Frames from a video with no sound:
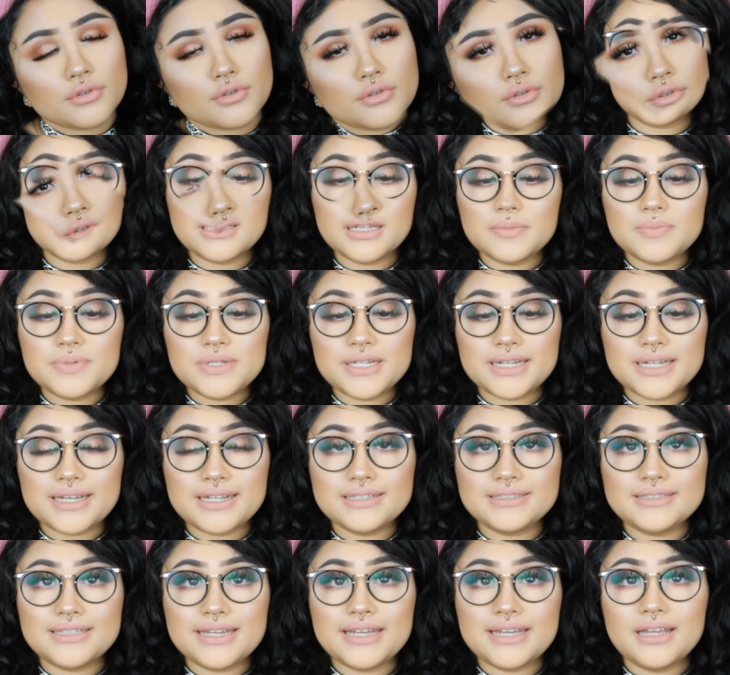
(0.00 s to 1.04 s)
So the lipstick
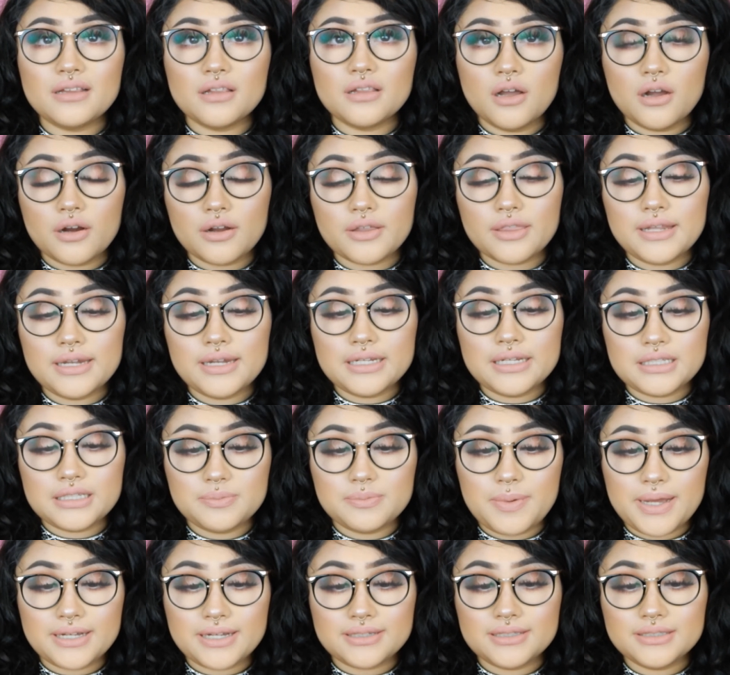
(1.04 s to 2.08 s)
is taking longer than
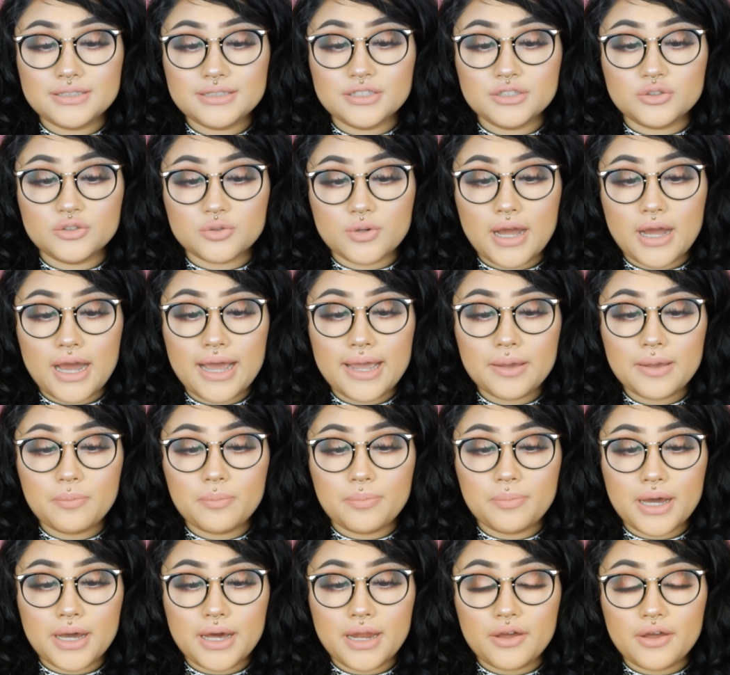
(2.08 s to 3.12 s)
expected to dry,
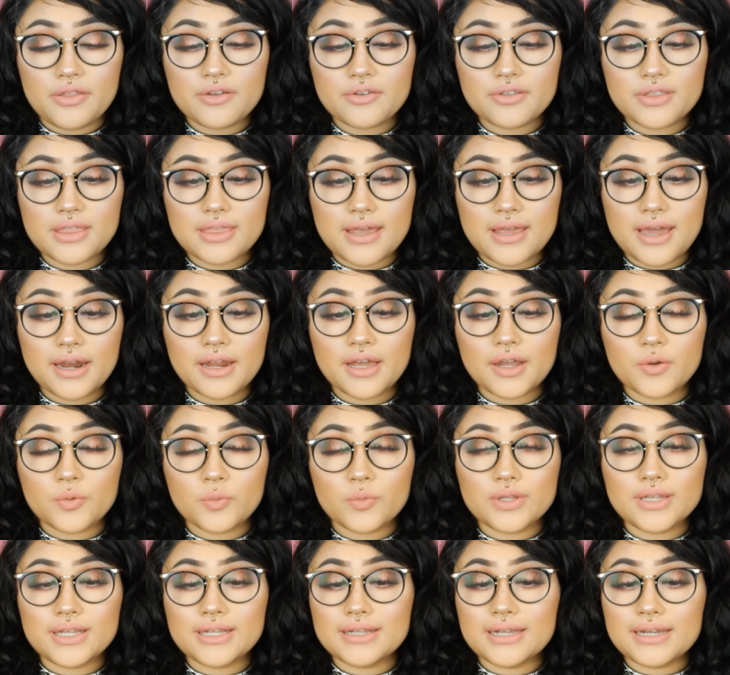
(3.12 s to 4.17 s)
but other than that, I
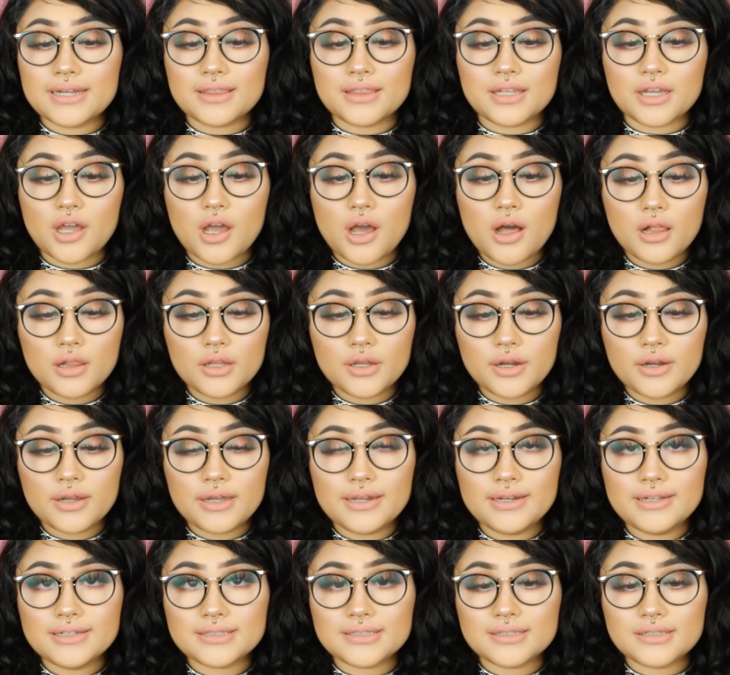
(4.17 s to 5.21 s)
really like the color.
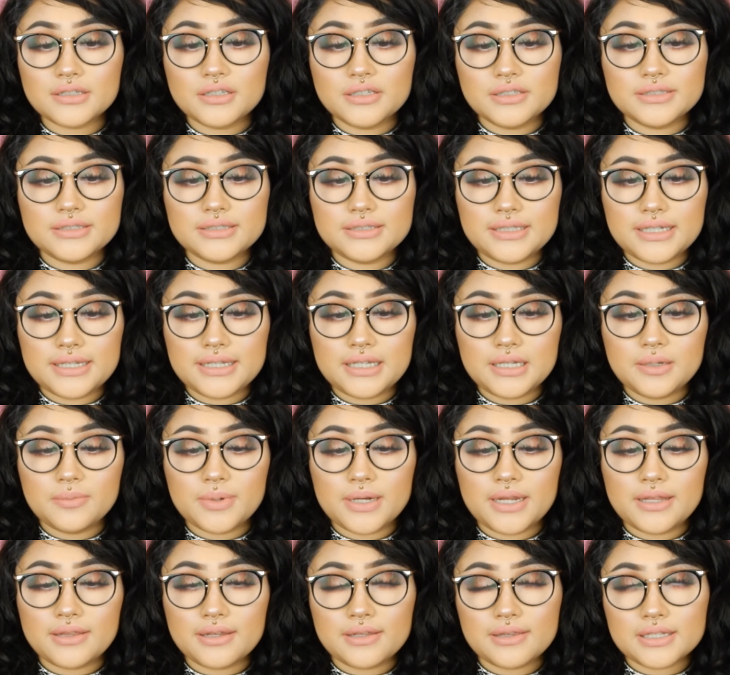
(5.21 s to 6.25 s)
It is a little sticky, but
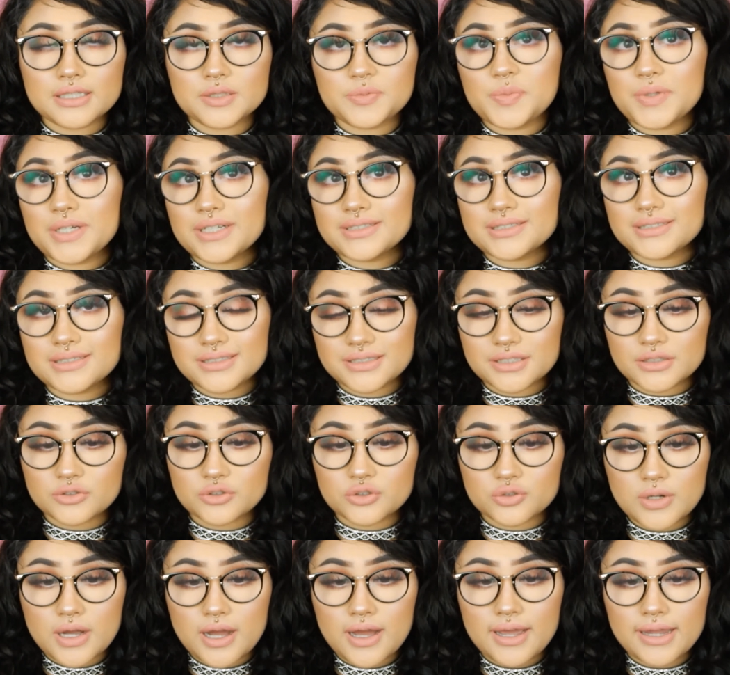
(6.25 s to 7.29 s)
I think that's because it's still
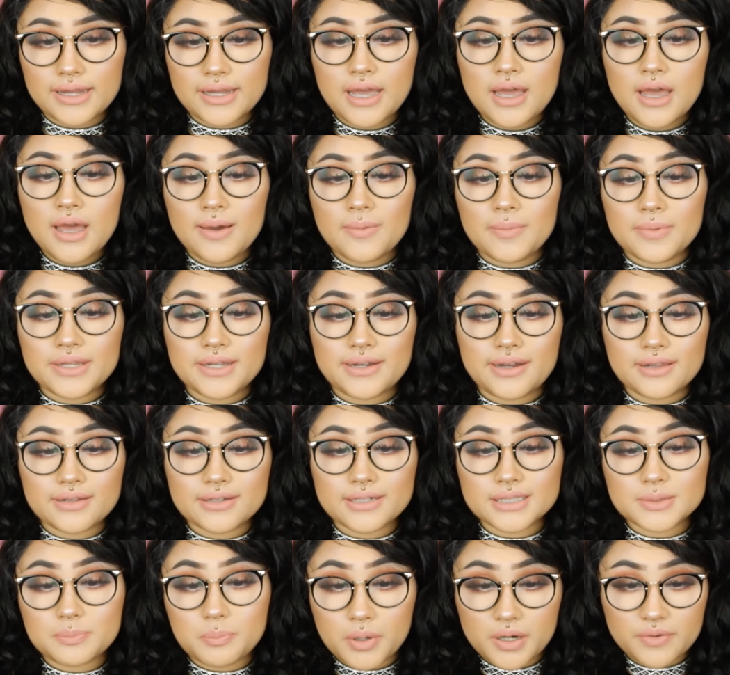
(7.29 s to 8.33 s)
drying, but the color
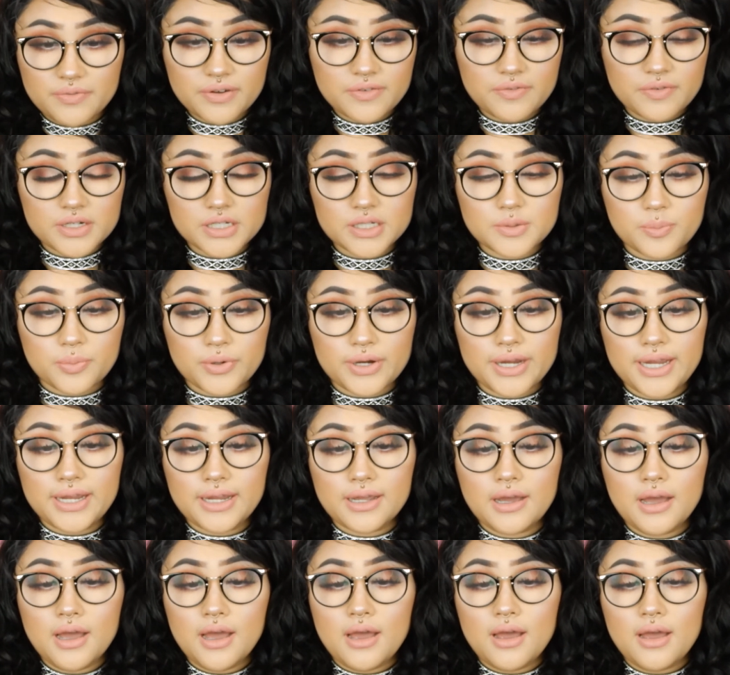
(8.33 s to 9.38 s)
is perfect for
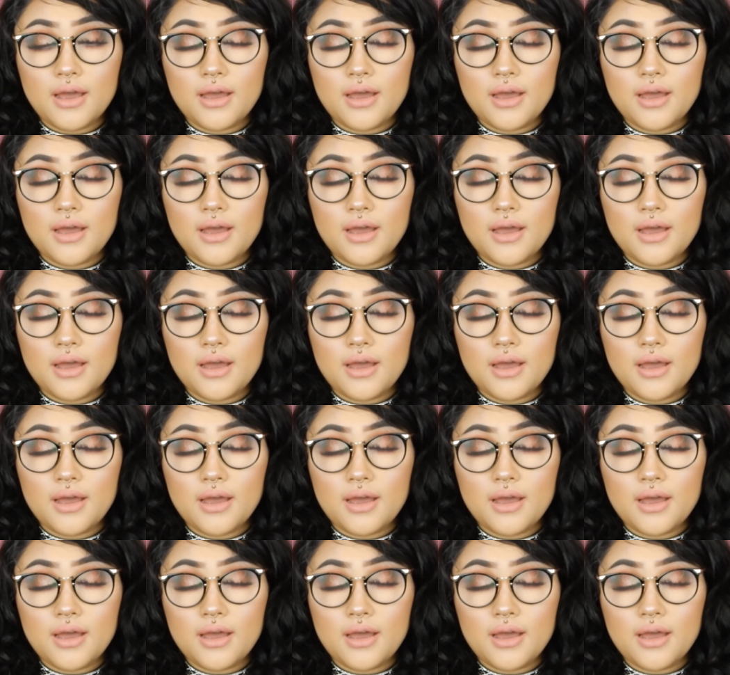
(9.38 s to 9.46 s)
spring.